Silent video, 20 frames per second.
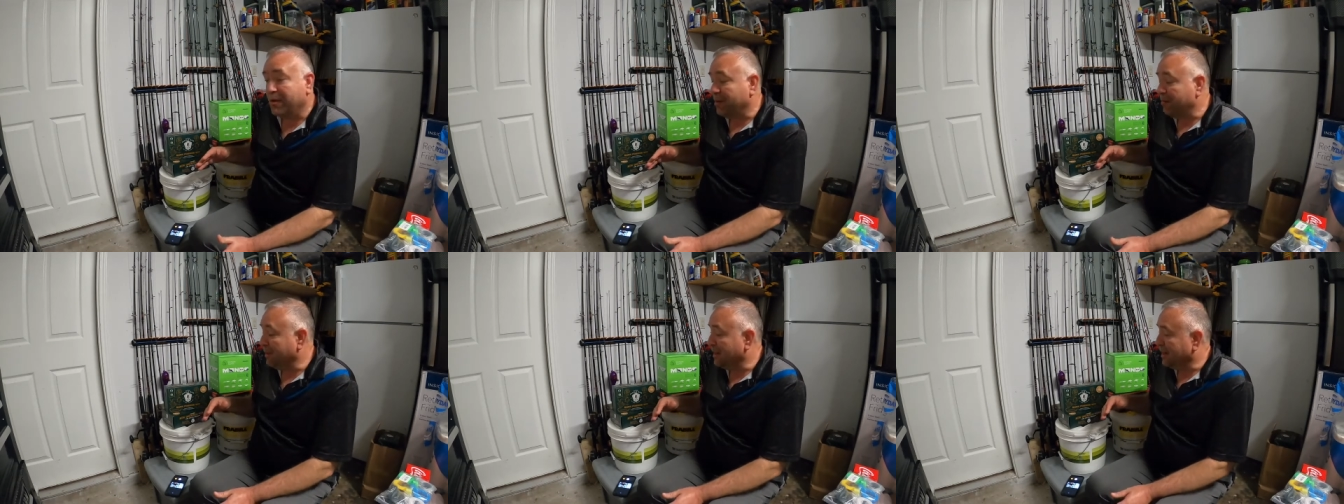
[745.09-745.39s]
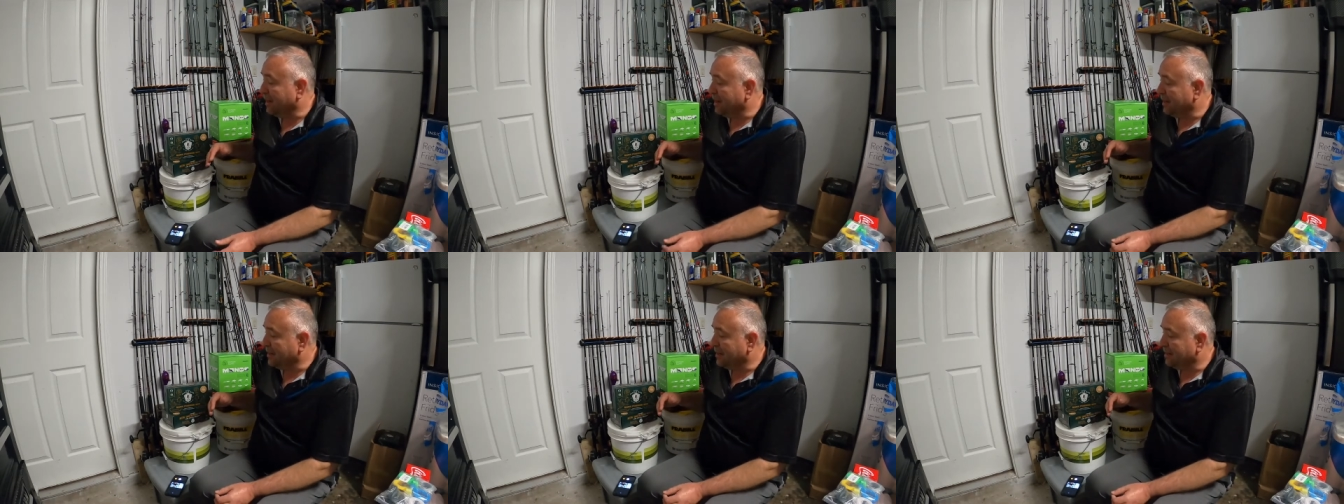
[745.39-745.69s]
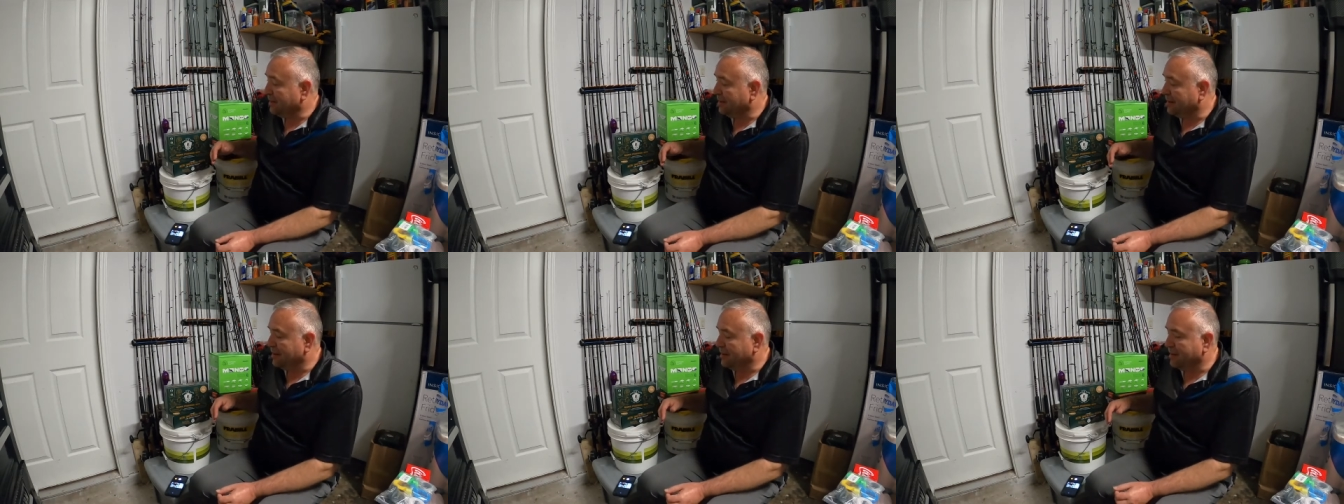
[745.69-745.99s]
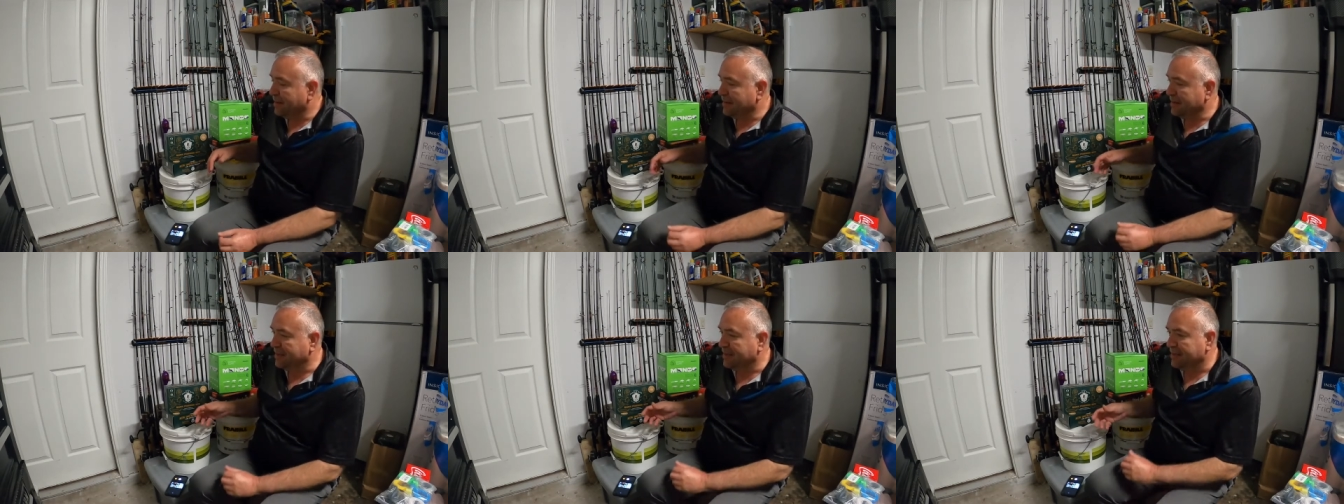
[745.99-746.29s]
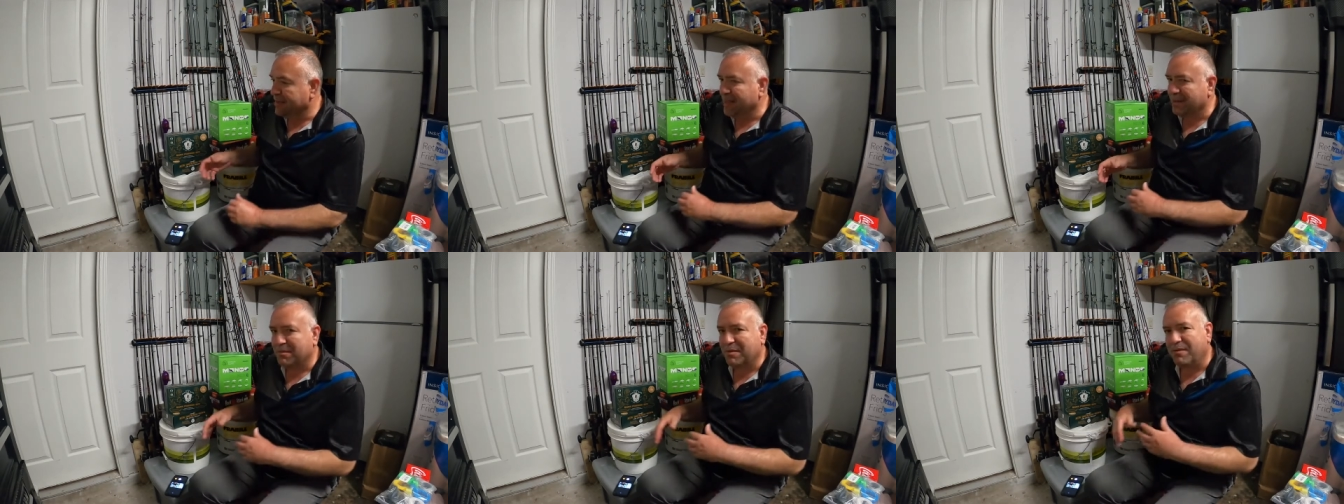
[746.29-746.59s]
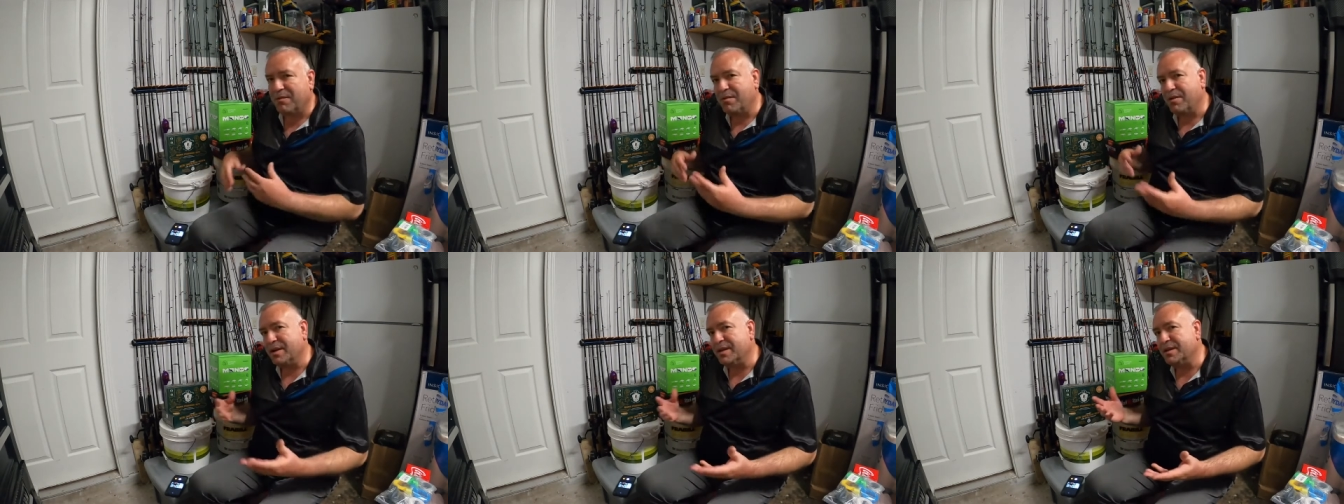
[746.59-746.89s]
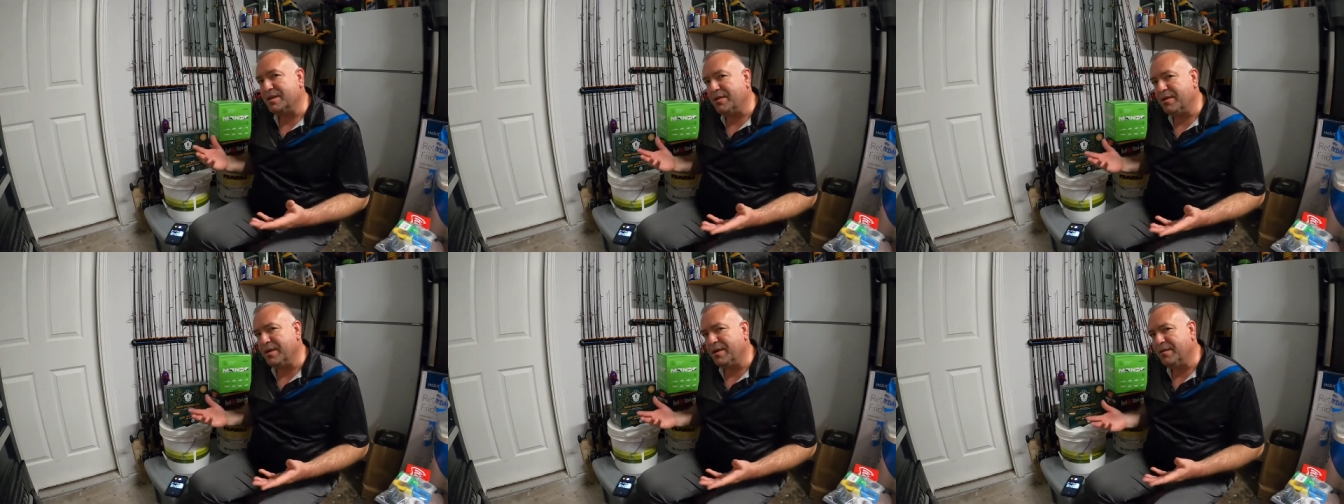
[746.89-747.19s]
I mean, I did that before I
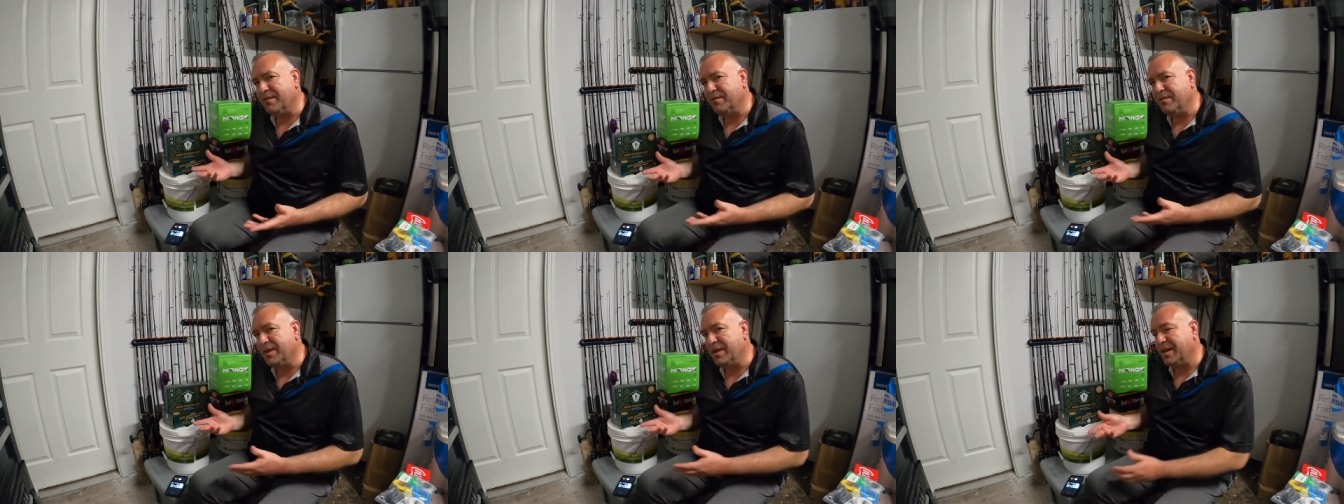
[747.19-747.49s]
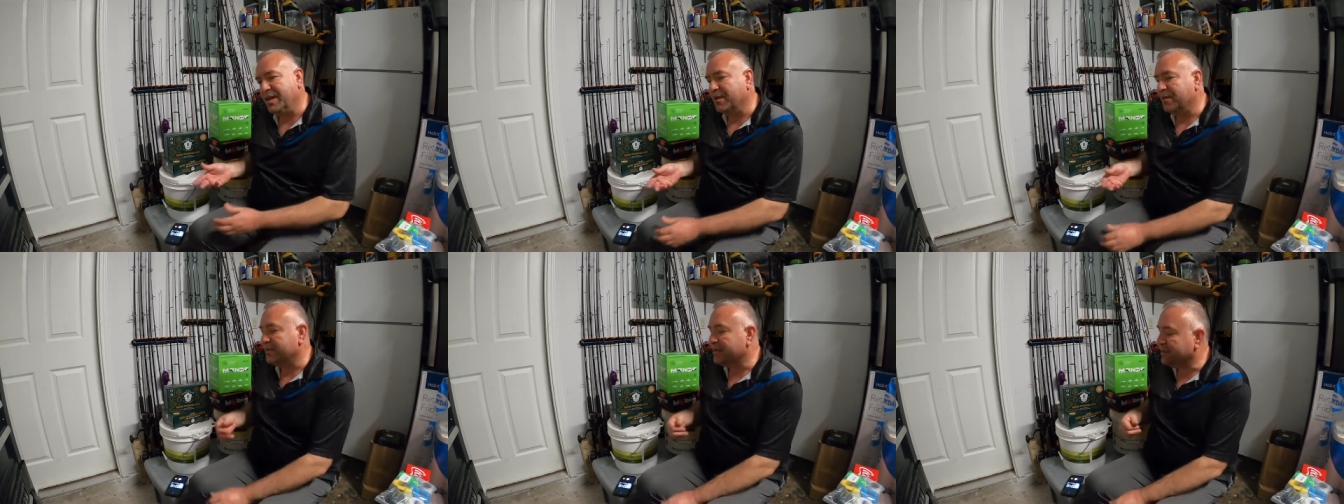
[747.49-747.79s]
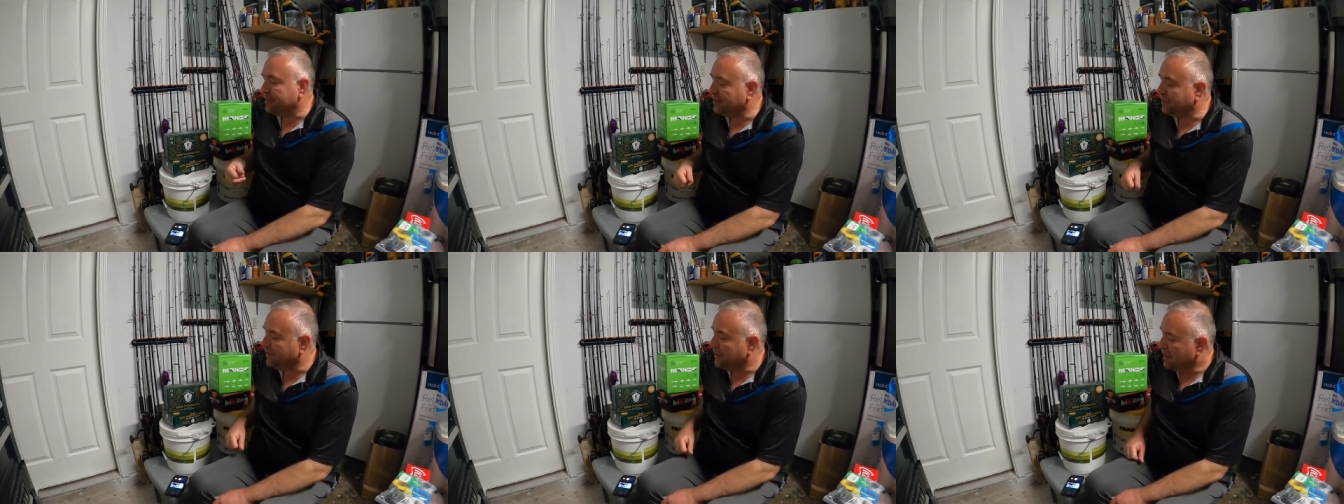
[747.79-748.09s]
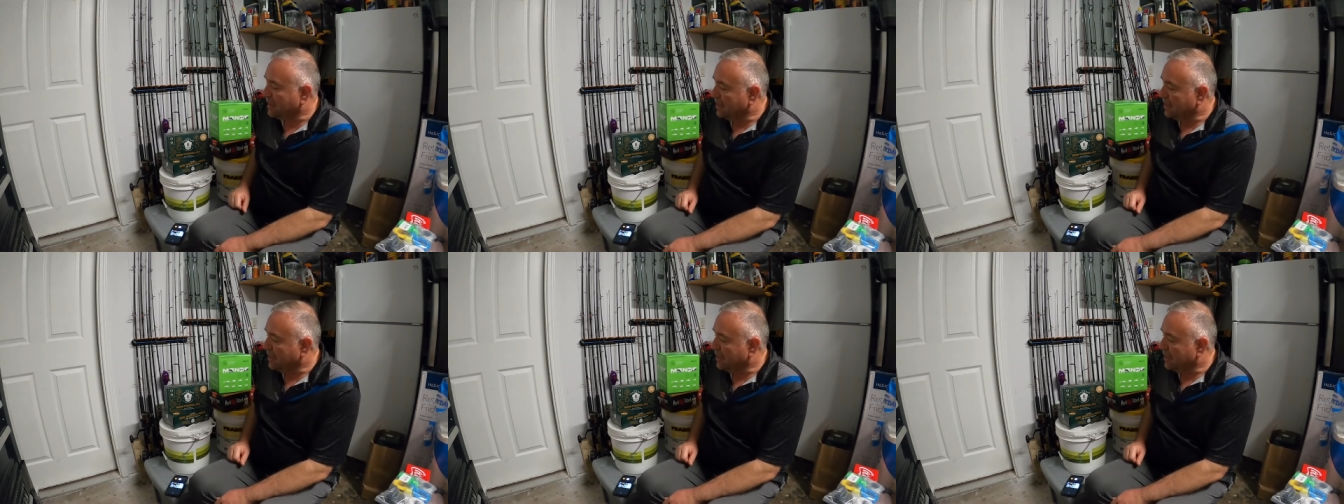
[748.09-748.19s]
started videos. So